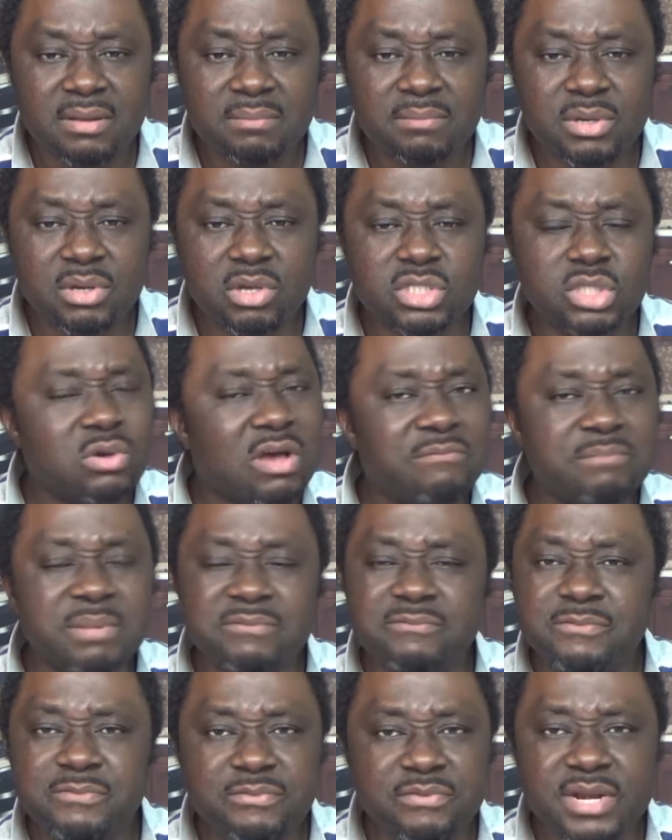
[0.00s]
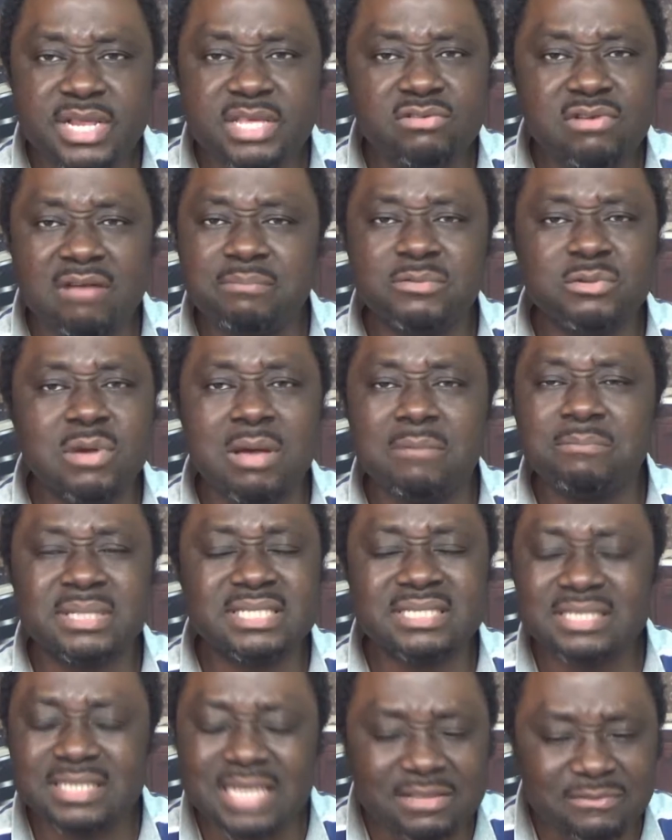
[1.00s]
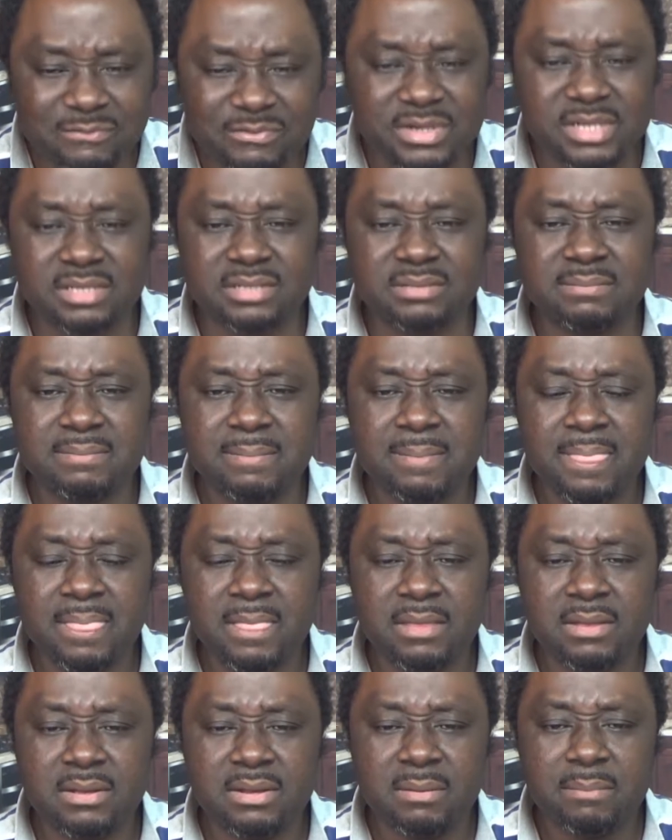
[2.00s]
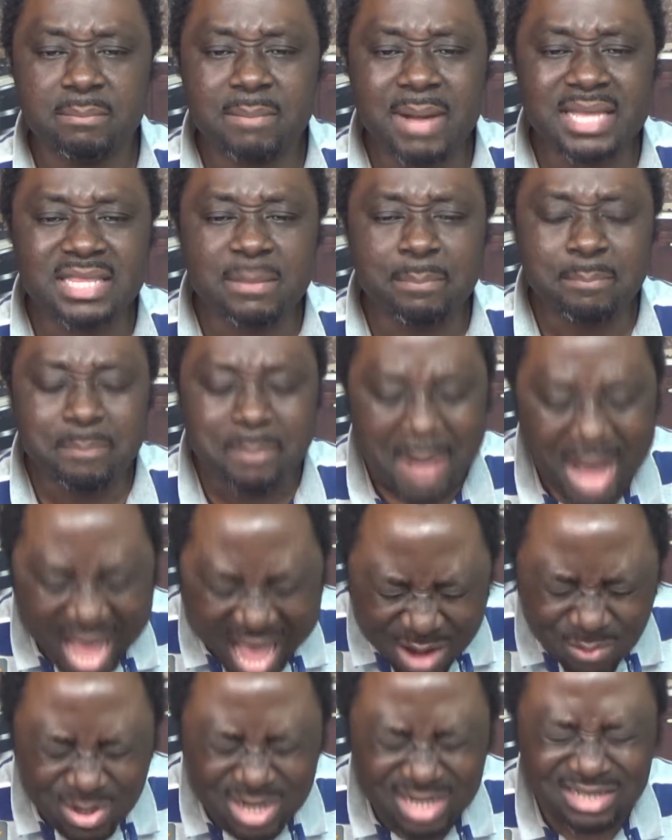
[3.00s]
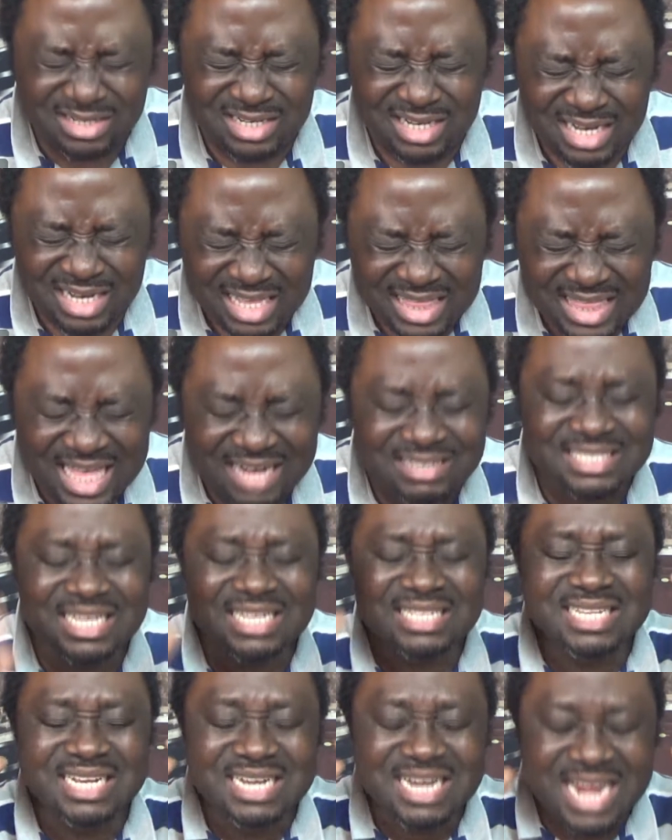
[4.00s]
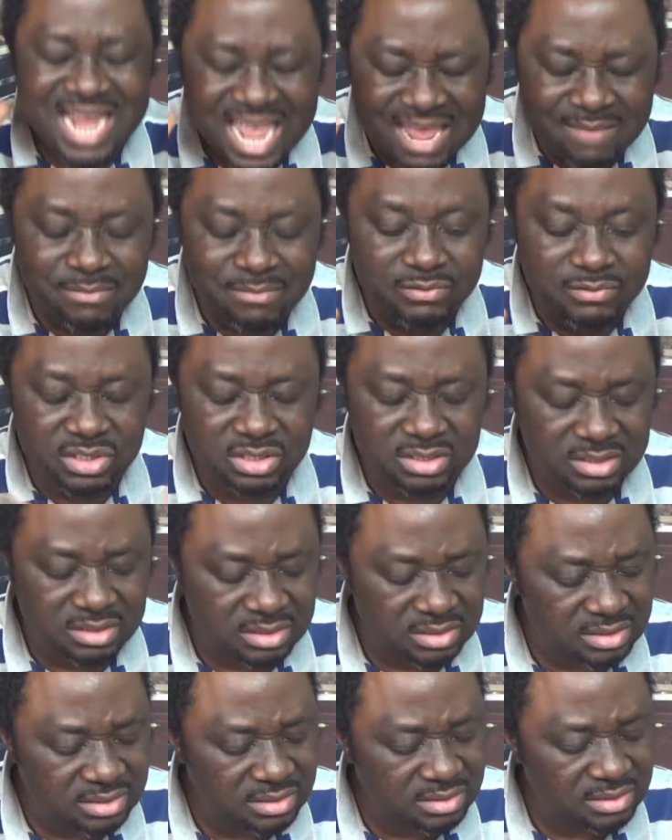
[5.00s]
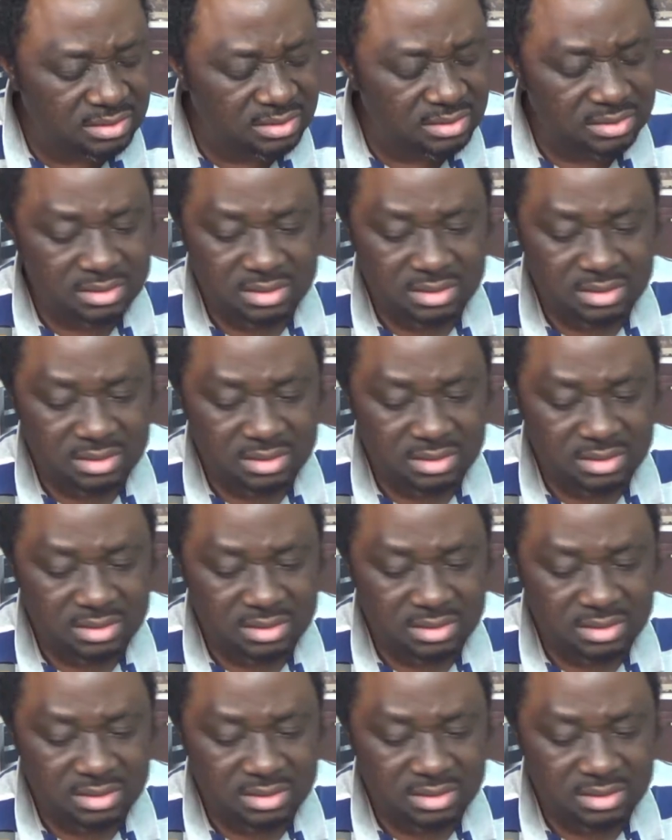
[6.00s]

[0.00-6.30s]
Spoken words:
Because you have been free. You have been set free by the power that is in the name of Jesus.